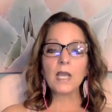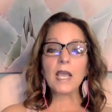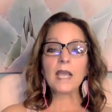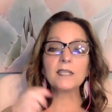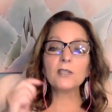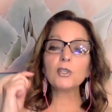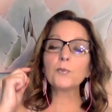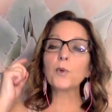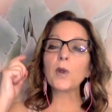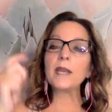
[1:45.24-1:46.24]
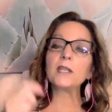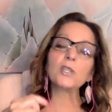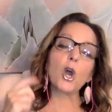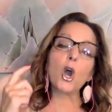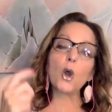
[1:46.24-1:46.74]
And since your brain is
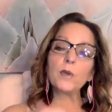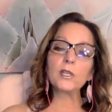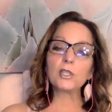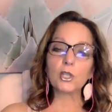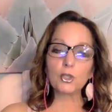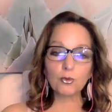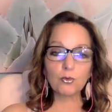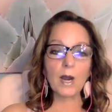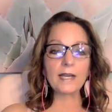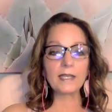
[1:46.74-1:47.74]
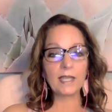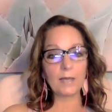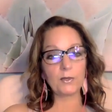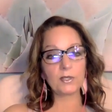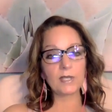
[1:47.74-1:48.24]
always trying to
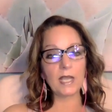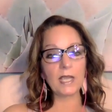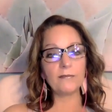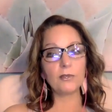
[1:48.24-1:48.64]
keep you safe,